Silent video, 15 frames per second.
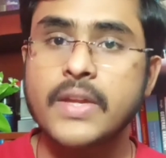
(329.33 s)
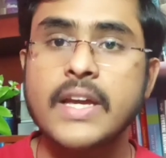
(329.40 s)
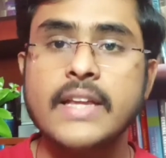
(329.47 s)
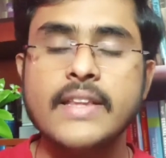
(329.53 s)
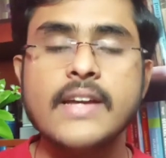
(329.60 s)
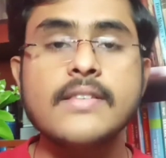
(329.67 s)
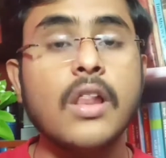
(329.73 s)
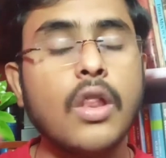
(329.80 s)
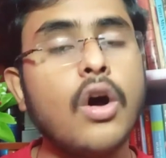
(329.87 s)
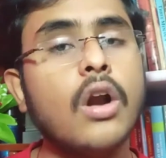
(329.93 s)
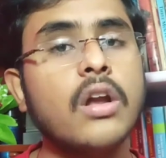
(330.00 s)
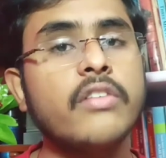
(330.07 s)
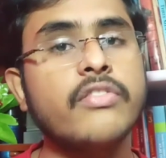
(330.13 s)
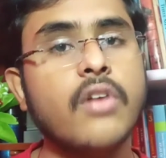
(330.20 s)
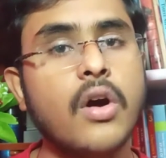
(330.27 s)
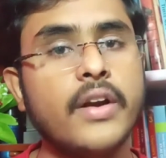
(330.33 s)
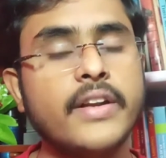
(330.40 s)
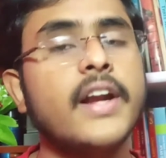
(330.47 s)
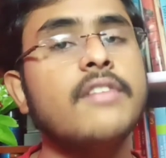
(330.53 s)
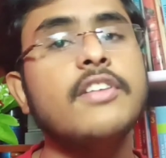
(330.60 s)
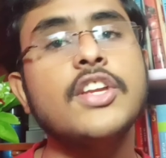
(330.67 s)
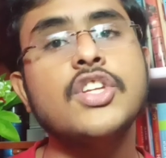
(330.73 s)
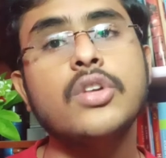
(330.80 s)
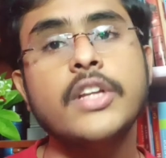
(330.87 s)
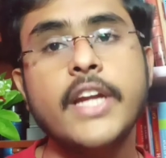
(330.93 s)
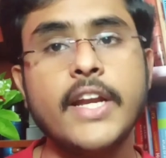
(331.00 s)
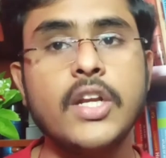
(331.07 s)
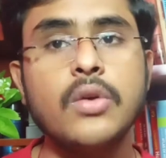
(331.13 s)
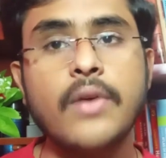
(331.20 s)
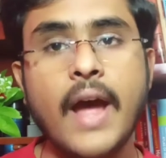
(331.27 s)
There's a lot of content which you
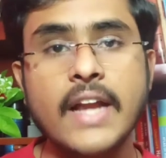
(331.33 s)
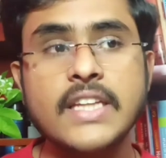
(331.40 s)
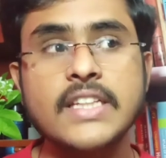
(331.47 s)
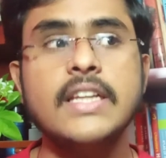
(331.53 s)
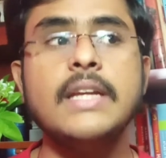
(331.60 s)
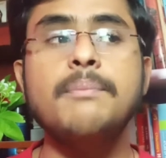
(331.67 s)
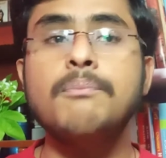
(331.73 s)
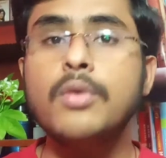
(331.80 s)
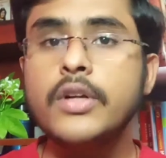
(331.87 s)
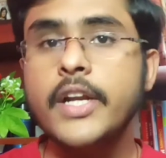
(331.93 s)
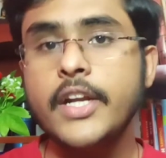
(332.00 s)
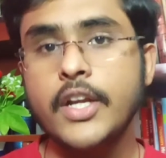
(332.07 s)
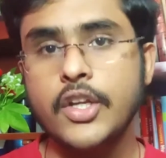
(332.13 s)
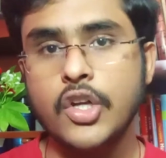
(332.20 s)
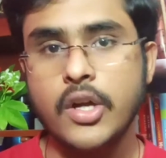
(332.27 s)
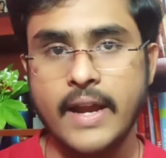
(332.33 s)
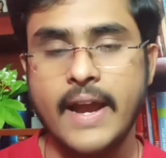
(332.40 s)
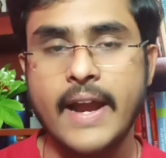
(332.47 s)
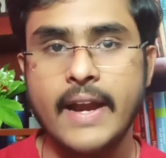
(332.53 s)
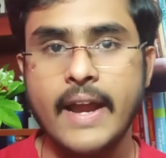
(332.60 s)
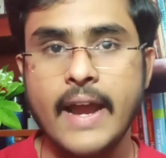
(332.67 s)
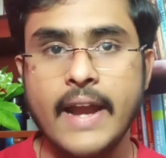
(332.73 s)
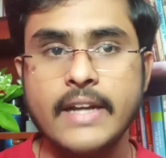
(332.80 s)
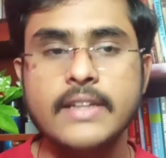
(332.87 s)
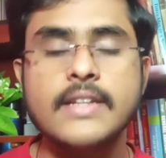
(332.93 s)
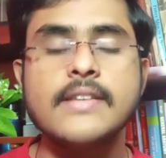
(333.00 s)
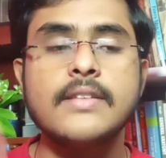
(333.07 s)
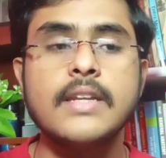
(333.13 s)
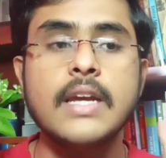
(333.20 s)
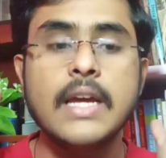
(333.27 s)
need to actually put it in your head and
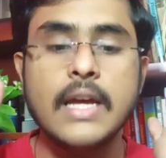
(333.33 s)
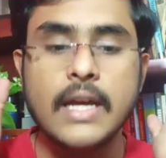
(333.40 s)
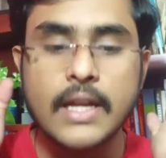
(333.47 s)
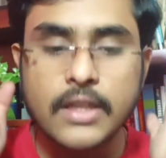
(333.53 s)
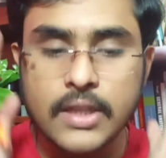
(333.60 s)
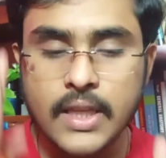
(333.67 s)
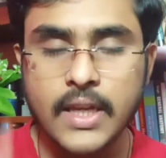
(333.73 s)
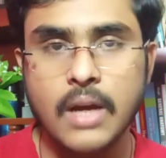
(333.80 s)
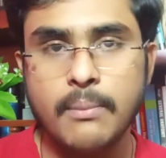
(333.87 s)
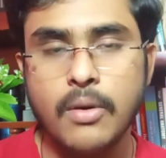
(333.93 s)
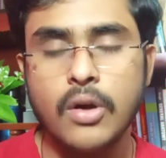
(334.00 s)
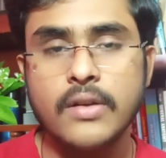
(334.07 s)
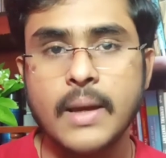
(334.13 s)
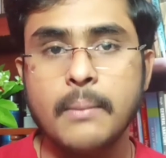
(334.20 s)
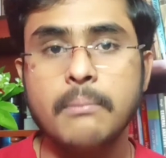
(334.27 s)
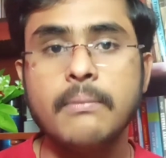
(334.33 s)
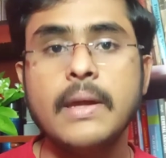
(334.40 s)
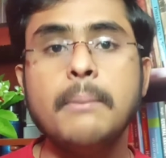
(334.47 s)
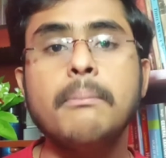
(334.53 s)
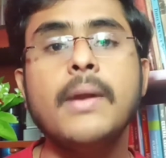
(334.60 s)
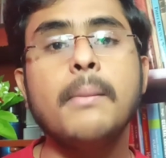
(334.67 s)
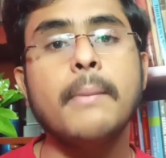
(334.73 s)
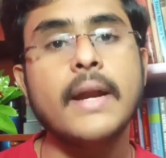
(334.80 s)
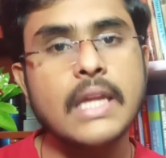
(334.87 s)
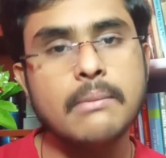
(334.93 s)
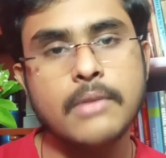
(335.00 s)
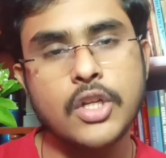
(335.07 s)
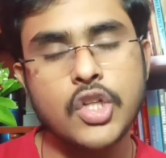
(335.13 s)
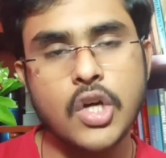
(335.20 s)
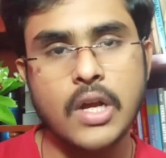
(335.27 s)
just think about them, implement
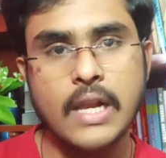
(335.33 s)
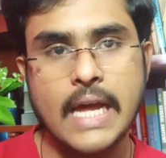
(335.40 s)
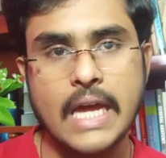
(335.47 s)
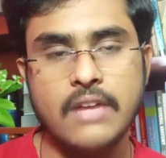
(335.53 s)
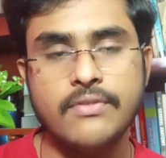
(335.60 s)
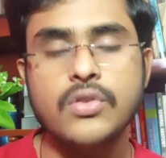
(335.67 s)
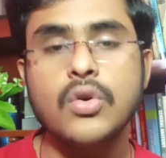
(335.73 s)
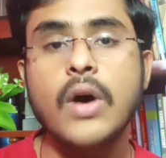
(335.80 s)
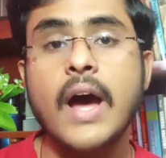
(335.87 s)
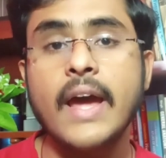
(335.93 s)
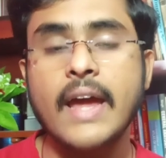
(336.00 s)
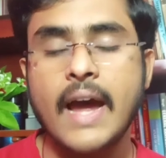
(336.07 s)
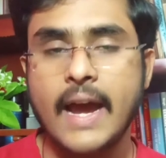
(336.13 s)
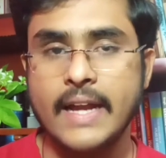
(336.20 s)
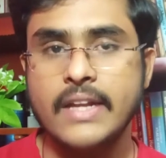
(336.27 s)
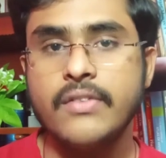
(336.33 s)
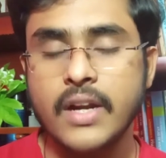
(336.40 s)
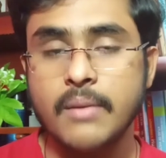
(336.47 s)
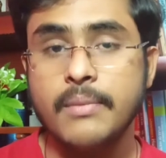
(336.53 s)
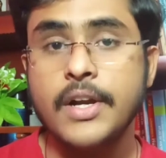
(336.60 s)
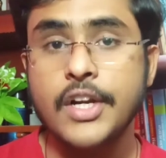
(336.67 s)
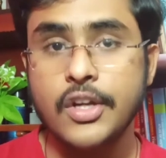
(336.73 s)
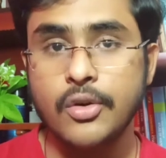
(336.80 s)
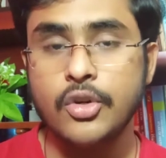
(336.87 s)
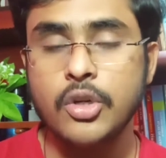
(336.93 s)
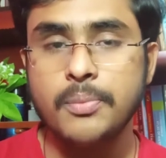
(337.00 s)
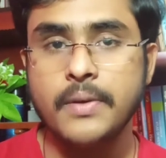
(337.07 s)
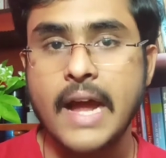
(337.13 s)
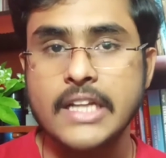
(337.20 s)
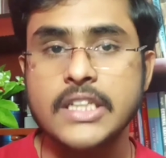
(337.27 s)
them in your life. So I highly recommend you to
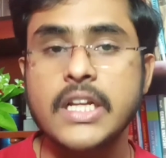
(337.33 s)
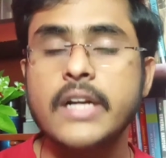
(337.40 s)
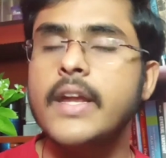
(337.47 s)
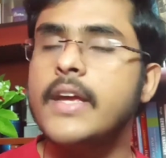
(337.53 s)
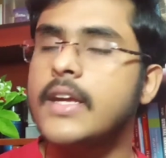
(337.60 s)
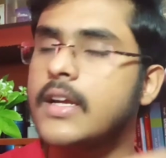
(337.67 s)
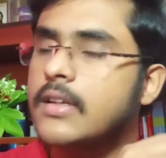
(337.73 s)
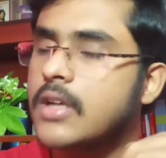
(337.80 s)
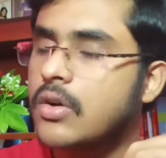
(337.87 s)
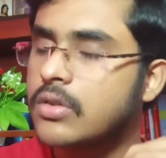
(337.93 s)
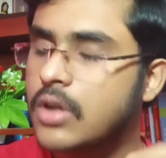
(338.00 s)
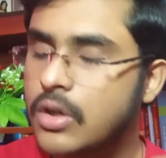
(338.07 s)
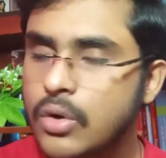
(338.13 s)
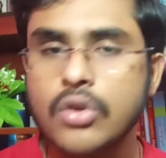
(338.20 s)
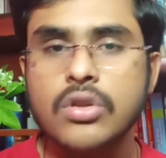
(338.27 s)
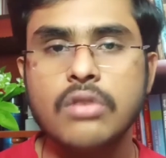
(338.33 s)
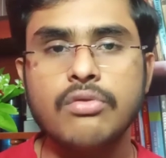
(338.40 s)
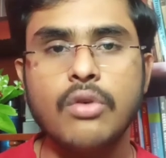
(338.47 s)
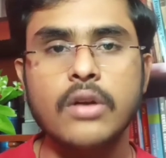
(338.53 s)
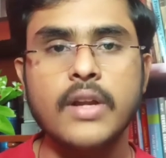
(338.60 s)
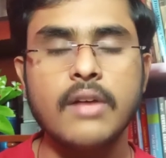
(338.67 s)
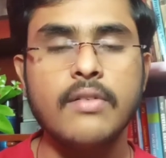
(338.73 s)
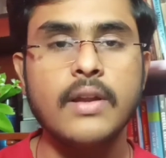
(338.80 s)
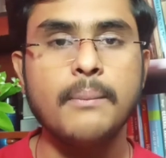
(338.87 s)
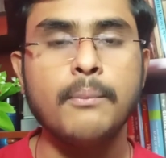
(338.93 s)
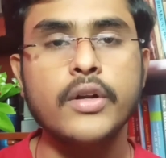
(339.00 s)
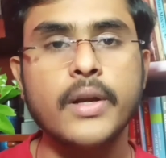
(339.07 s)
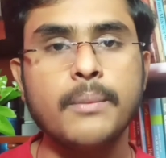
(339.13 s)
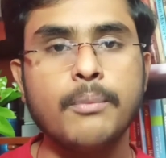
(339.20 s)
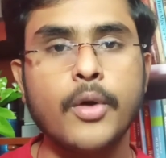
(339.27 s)
be actually taking down the notes of whatever
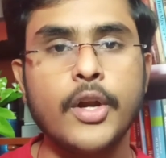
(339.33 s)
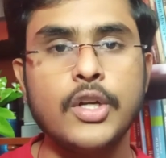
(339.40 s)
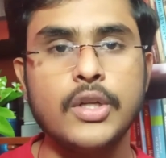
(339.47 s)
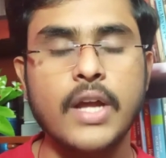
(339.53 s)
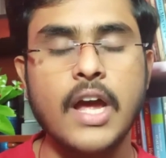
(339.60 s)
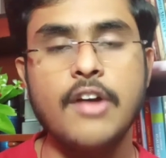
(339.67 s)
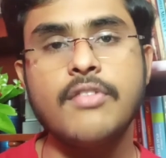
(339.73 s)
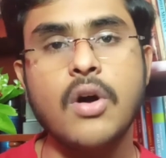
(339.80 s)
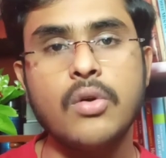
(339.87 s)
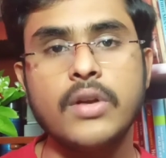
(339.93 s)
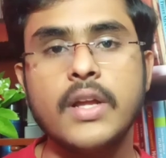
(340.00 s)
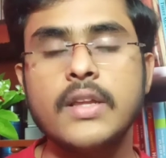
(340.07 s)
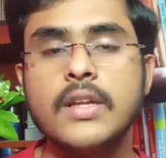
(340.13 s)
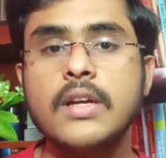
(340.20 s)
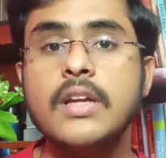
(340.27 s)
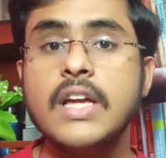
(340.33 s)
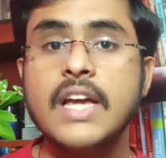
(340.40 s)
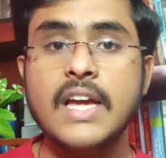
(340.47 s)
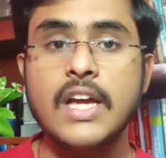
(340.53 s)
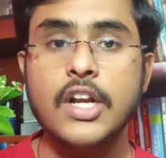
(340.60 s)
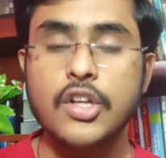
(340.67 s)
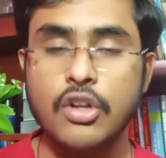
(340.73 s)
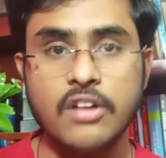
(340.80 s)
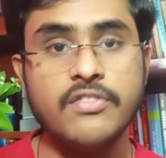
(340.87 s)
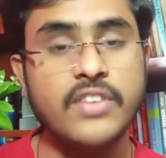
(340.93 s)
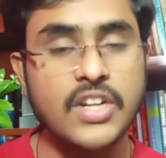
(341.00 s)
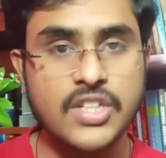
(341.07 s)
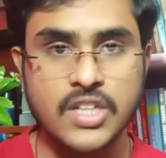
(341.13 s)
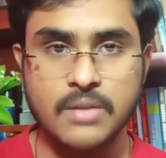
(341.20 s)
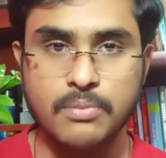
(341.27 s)
important point you have found in the
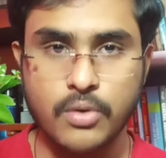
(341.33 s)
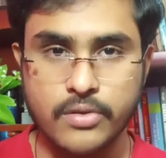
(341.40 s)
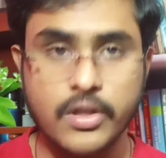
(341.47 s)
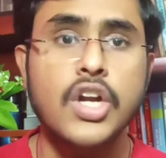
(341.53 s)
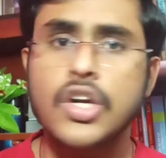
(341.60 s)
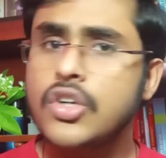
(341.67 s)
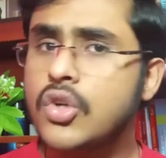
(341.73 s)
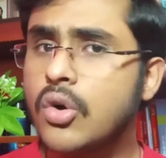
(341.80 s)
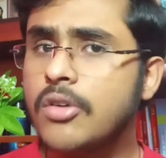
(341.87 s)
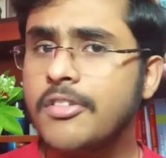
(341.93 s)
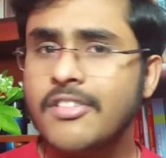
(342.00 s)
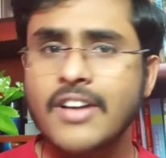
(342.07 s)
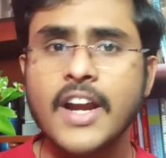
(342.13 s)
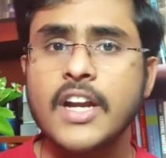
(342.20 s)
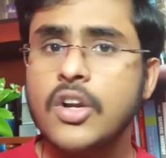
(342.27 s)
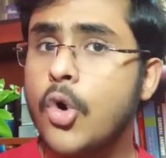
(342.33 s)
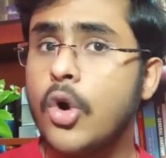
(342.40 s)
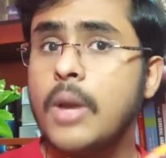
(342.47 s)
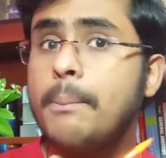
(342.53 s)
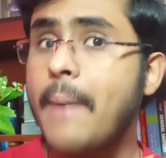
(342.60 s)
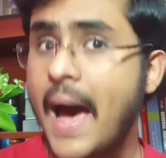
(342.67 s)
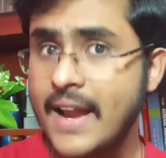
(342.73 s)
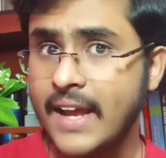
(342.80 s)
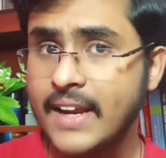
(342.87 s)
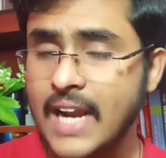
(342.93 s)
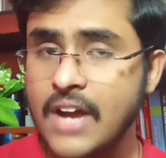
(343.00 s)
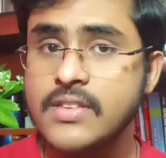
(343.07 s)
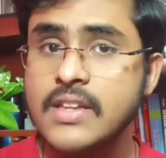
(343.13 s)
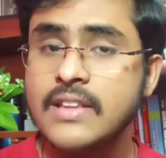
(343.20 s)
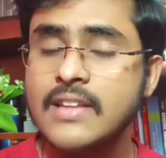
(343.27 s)
non-fiction books. Don't write whole
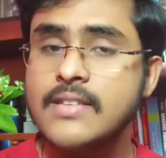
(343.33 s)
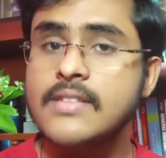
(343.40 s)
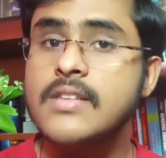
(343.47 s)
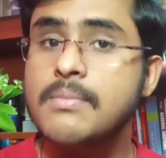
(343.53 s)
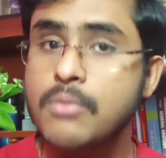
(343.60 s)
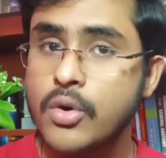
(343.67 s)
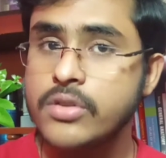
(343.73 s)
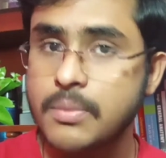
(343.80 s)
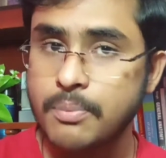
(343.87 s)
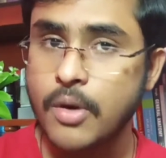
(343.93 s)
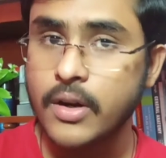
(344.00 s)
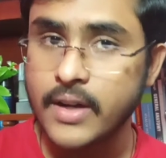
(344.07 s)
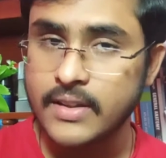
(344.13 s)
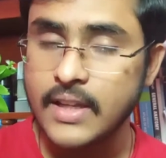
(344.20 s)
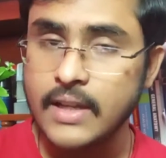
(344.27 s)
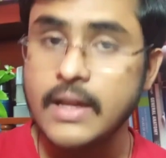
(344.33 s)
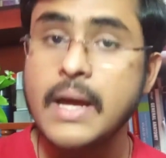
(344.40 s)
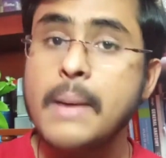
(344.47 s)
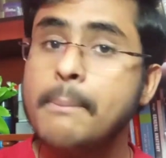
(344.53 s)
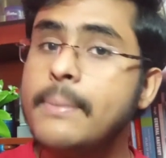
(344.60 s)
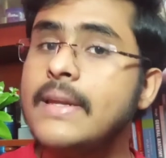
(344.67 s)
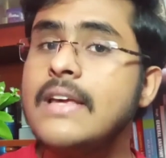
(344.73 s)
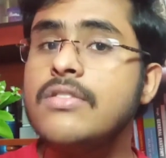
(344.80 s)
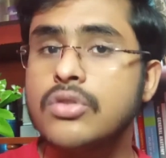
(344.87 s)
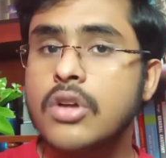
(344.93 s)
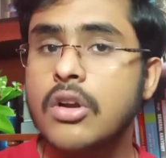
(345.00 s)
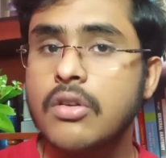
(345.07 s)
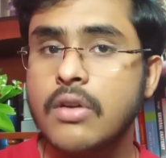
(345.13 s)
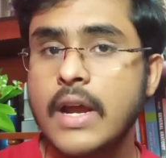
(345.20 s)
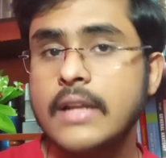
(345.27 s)
paragraphs. This is the most important thing. Please do
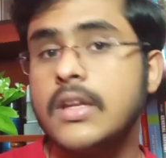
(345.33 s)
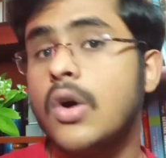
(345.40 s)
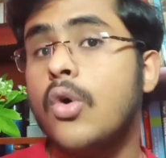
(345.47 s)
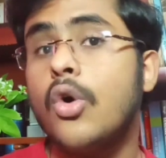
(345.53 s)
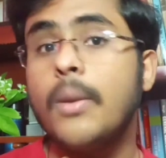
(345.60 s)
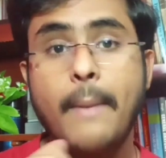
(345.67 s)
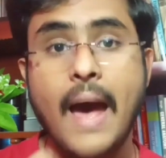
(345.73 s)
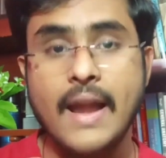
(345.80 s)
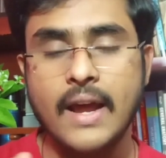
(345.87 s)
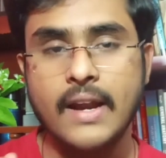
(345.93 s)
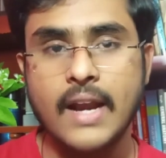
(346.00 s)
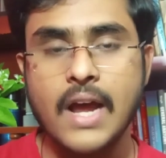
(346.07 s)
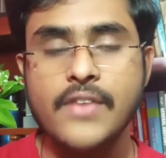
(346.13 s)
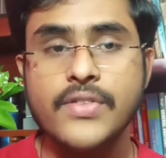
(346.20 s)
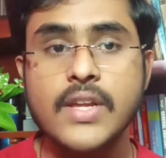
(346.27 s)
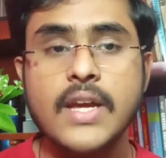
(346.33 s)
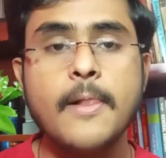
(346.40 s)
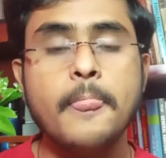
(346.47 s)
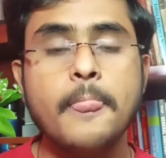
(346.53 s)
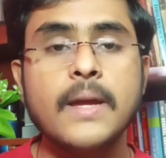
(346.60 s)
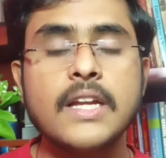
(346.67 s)
not write the whole paragraph.